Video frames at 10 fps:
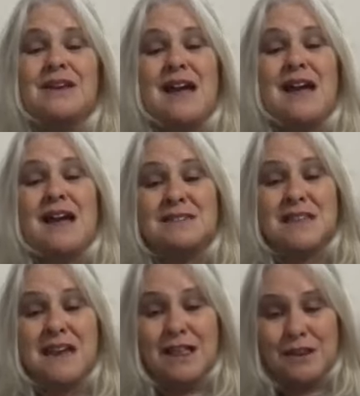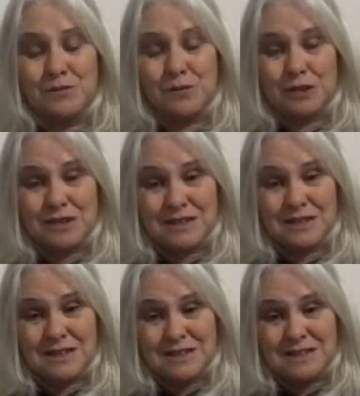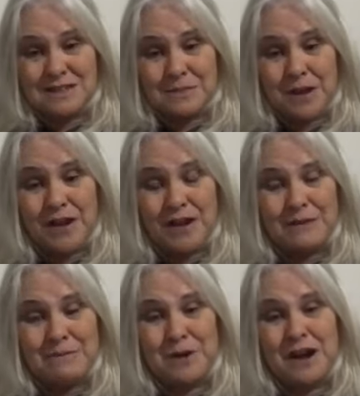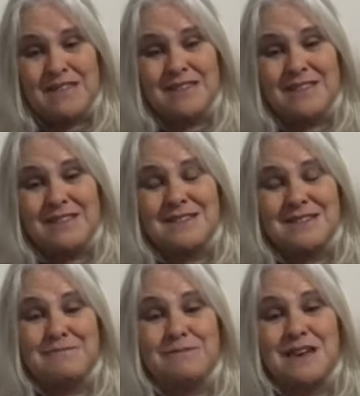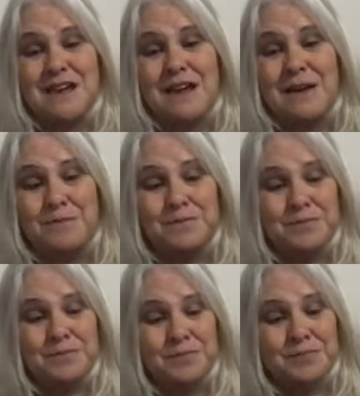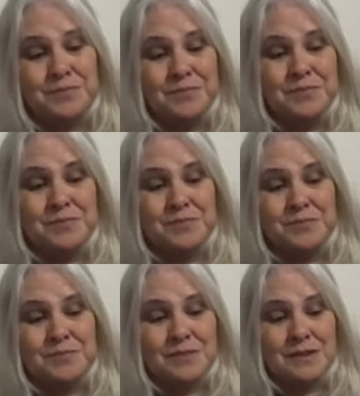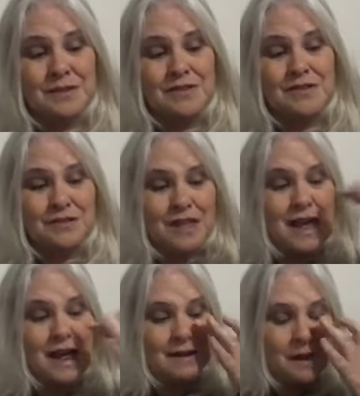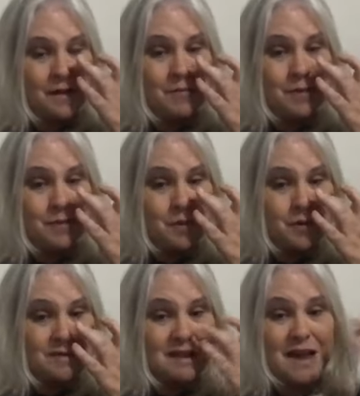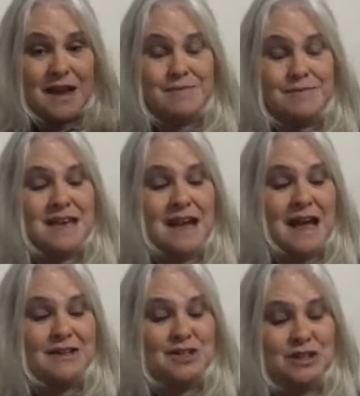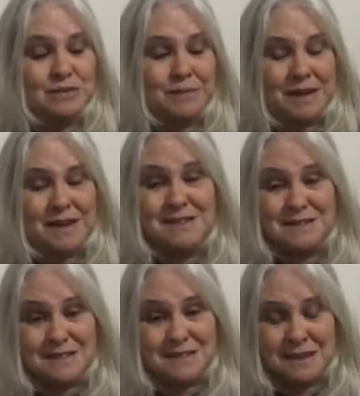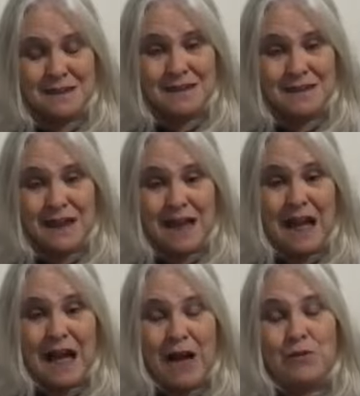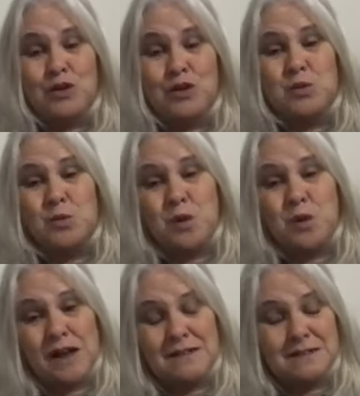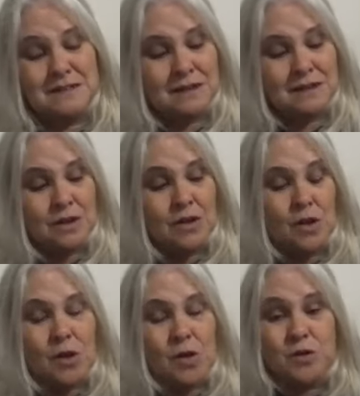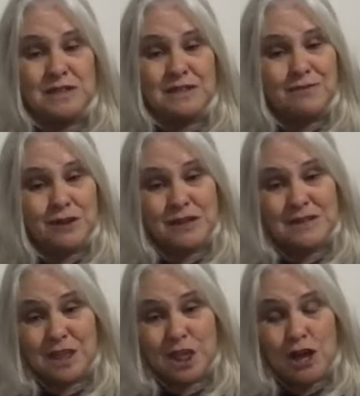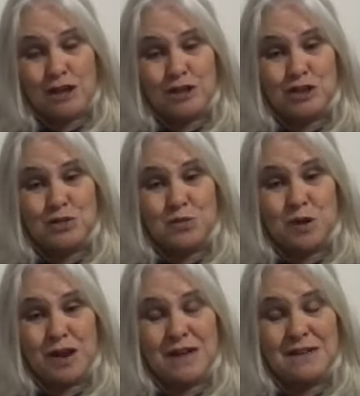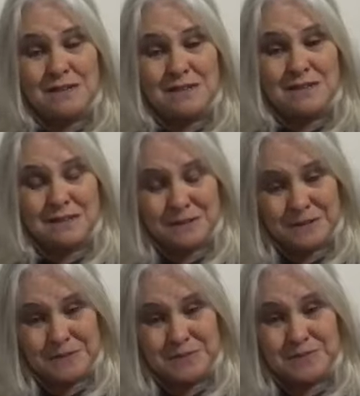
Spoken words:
And then exhale and release body and breath at the same time. And do that a couple more times at your pace, how you want, holding for as long as you want.